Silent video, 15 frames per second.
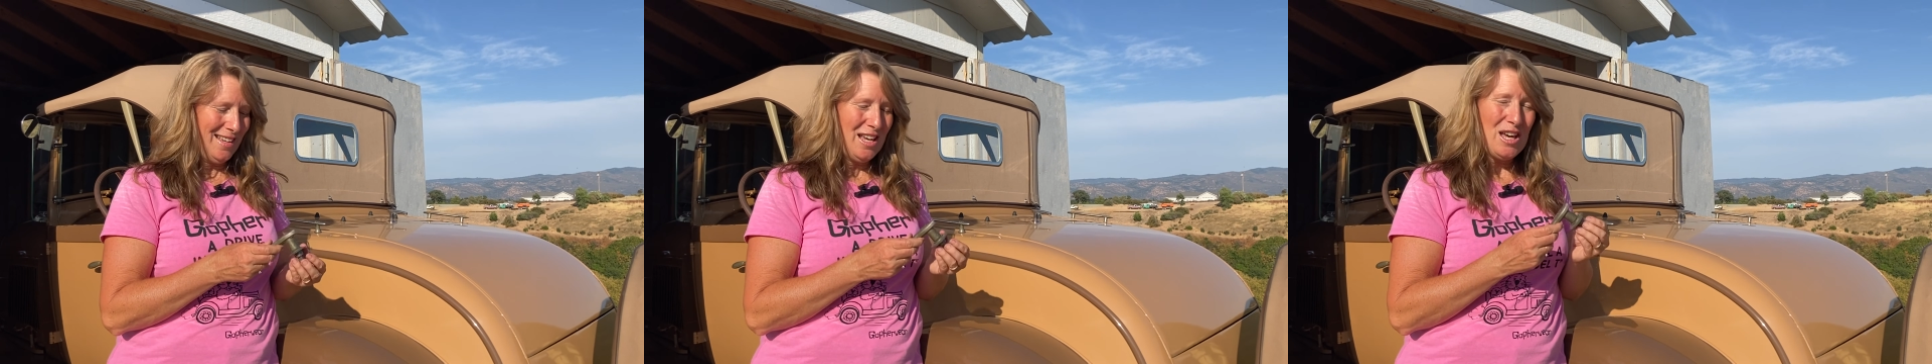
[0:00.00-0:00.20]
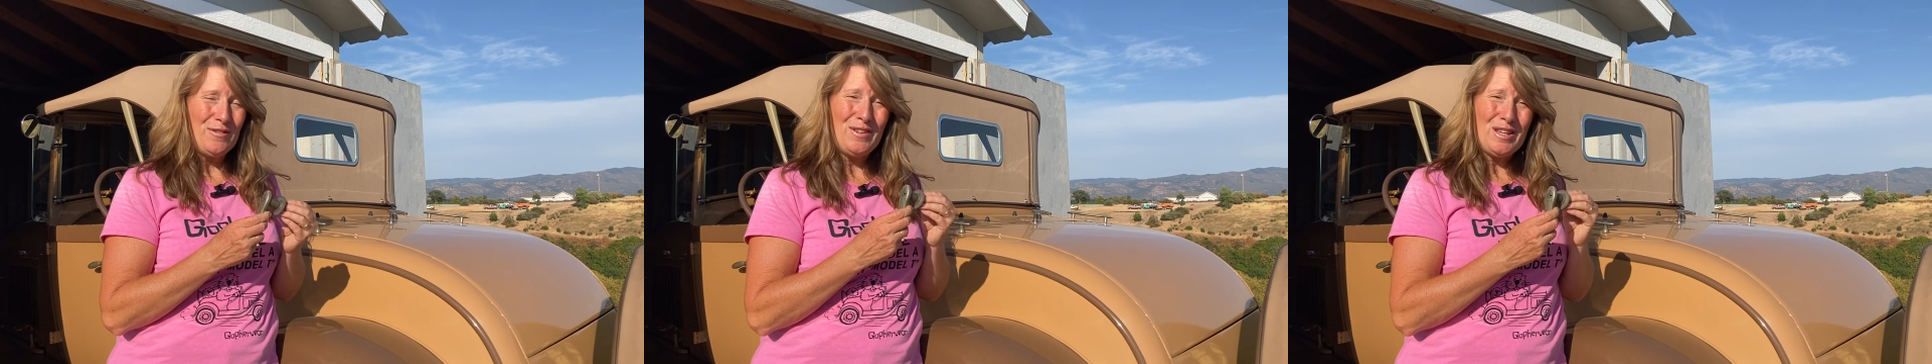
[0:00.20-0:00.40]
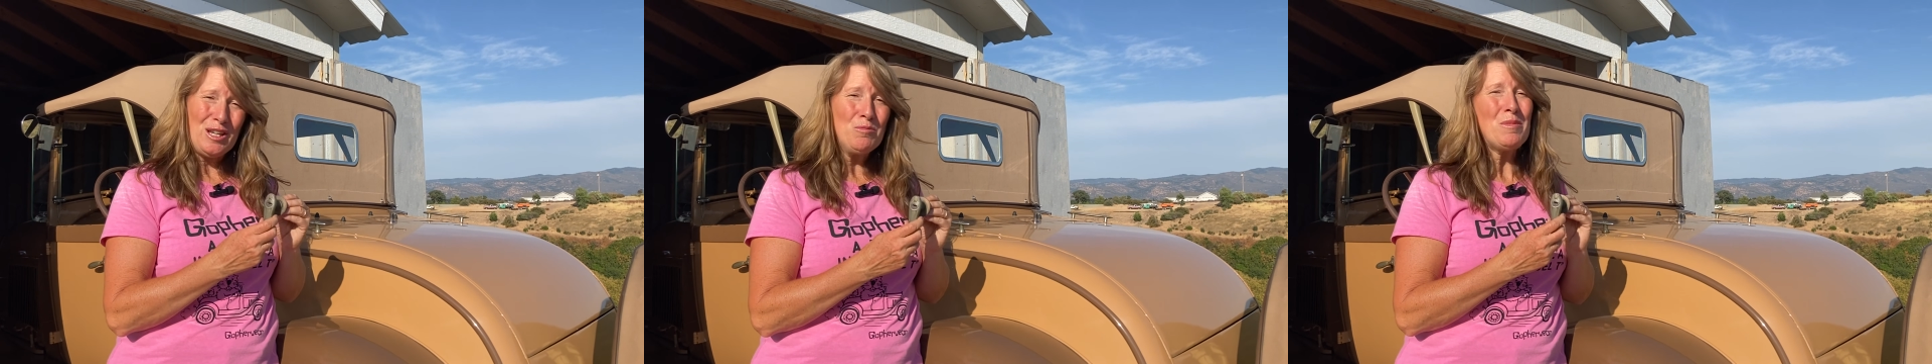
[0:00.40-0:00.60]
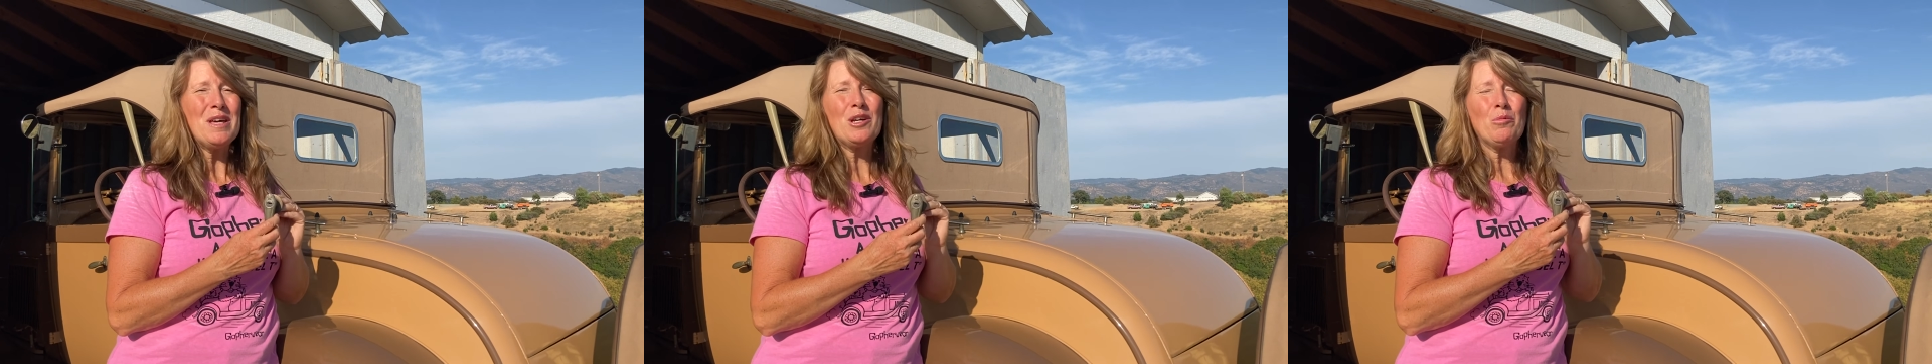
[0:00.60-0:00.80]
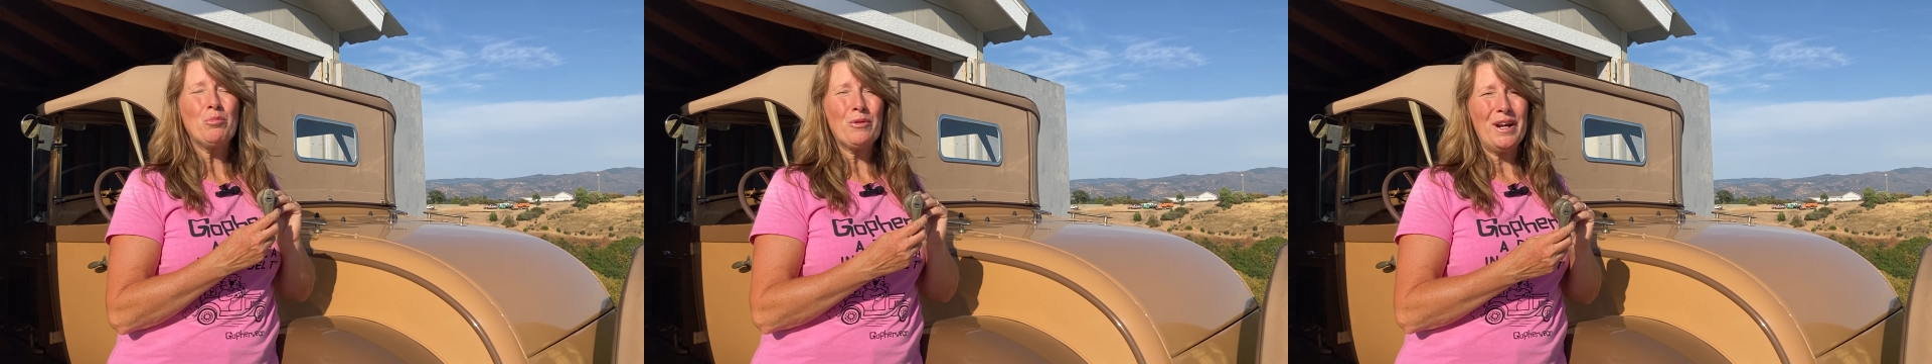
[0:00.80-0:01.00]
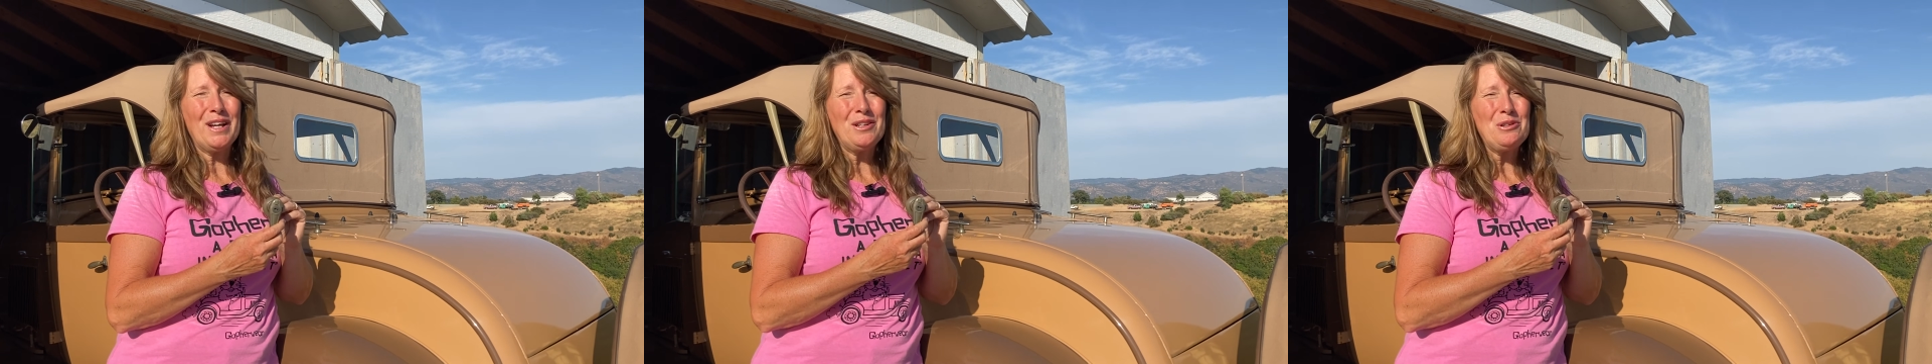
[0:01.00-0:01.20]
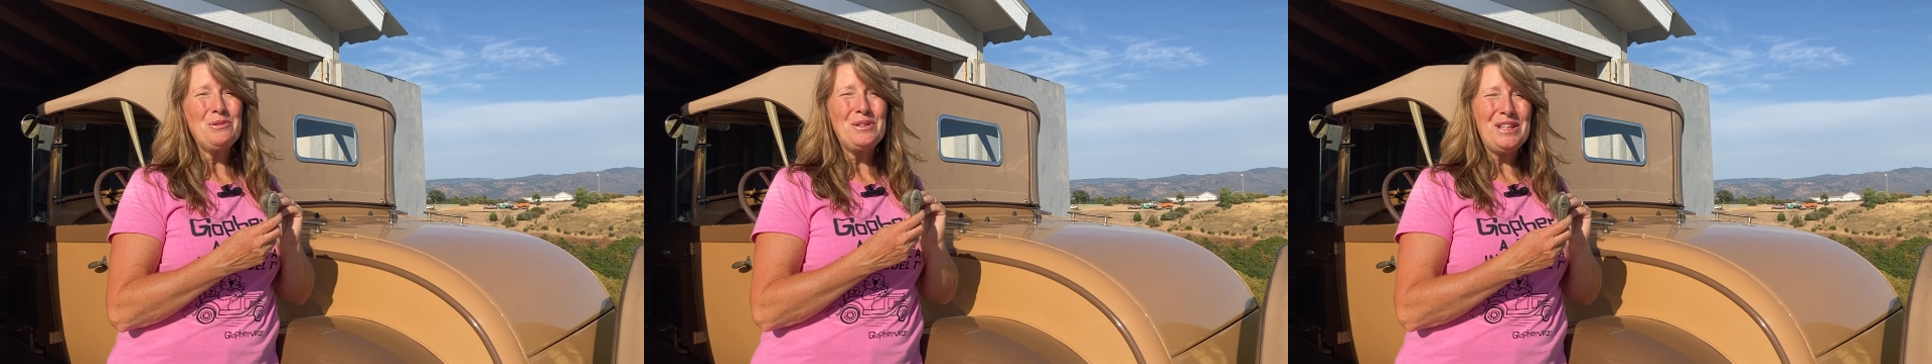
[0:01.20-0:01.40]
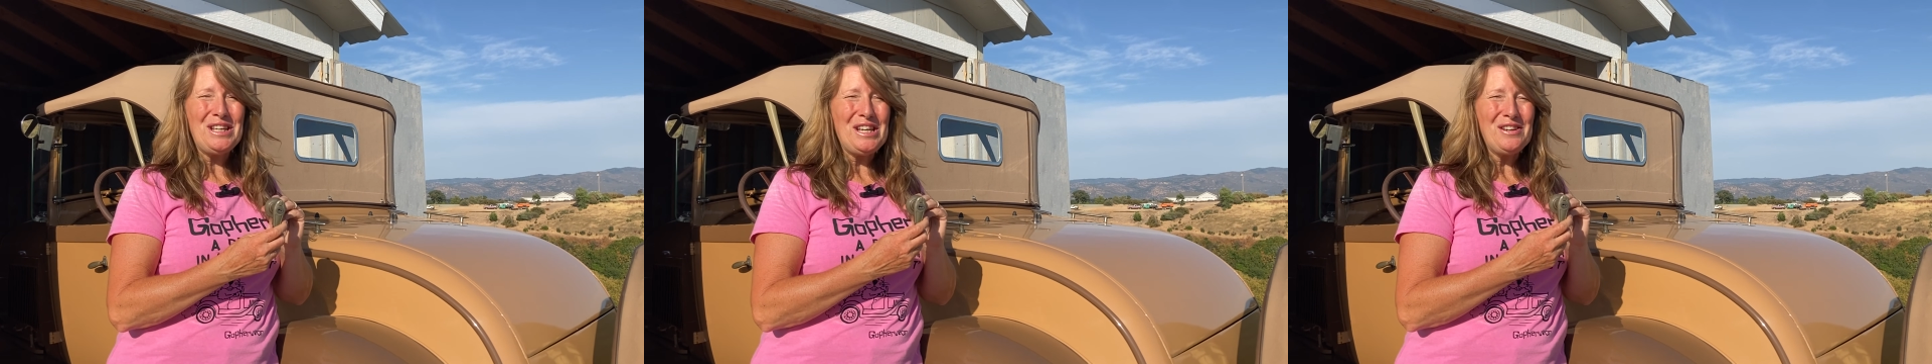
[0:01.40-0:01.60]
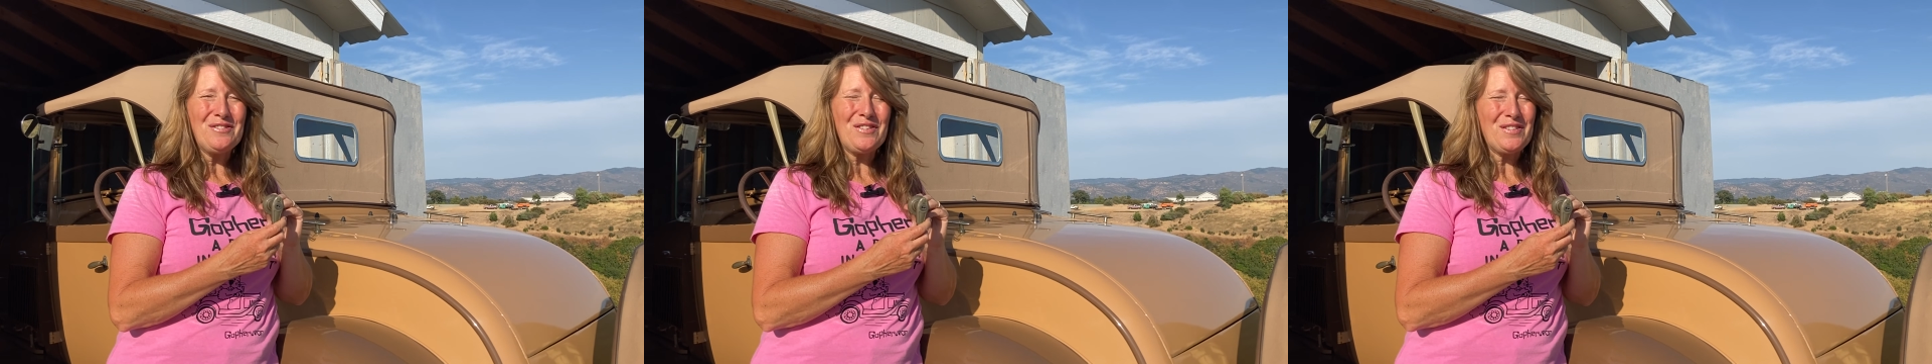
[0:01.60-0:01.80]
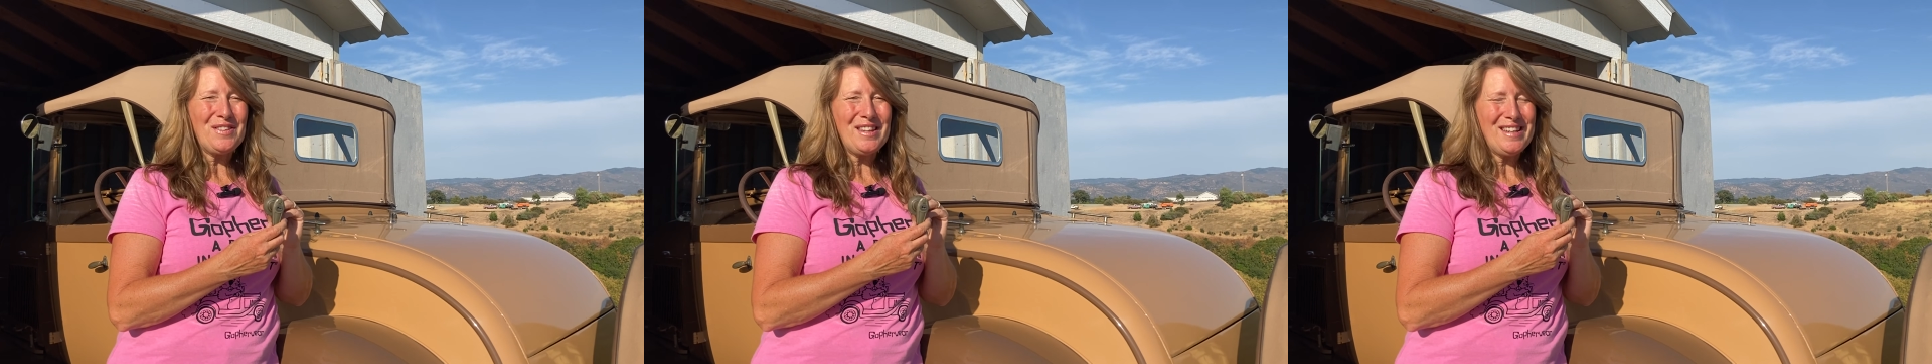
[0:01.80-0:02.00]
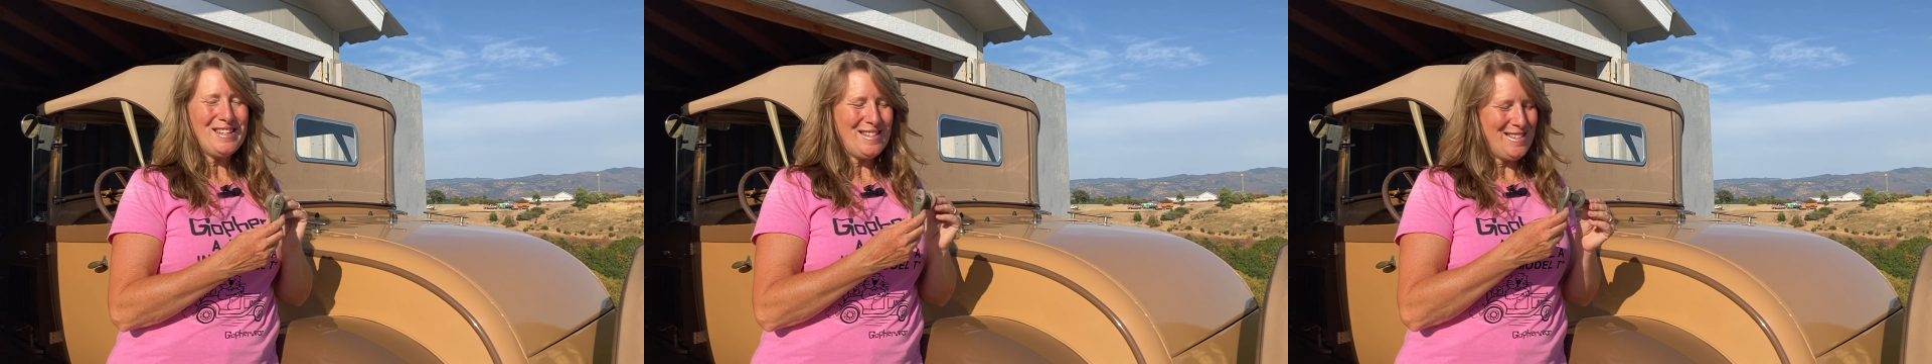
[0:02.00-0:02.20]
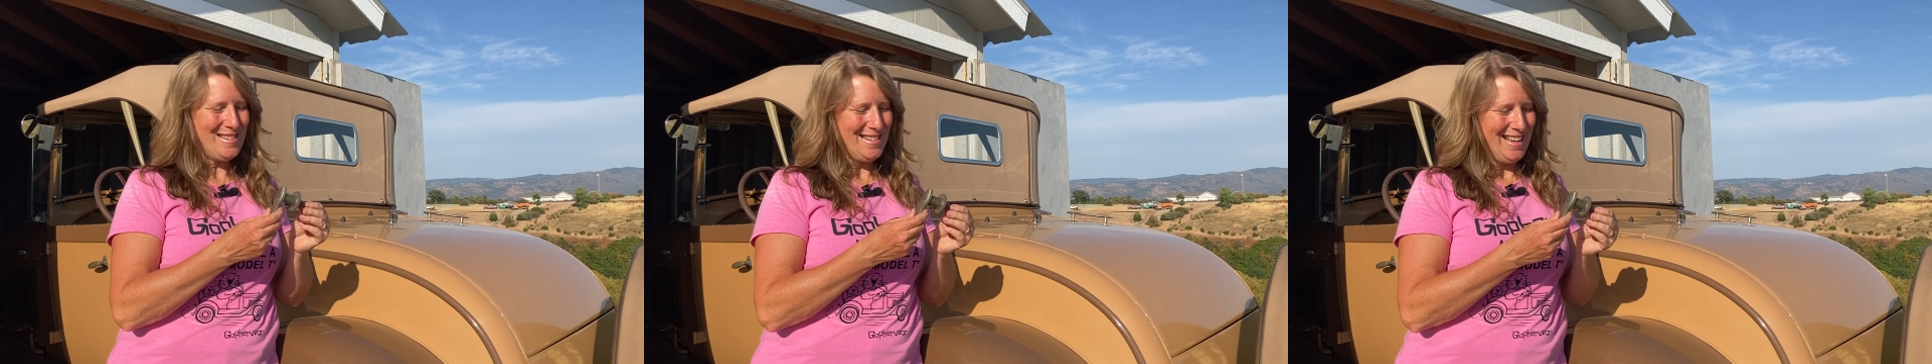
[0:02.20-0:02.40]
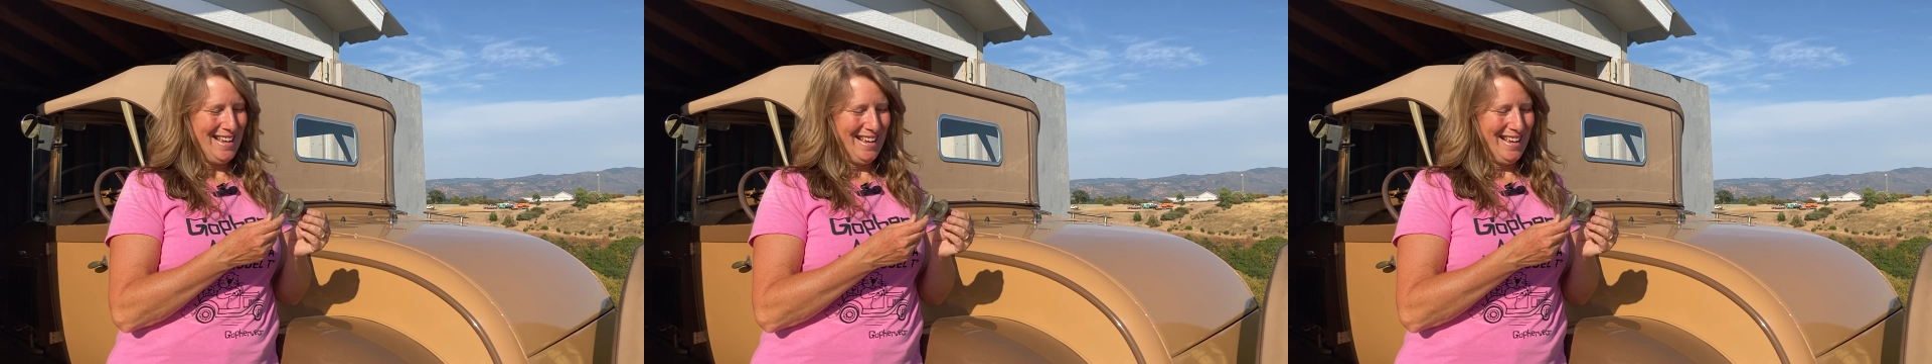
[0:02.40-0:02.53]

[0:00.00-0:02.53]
If he can make a brand new key for this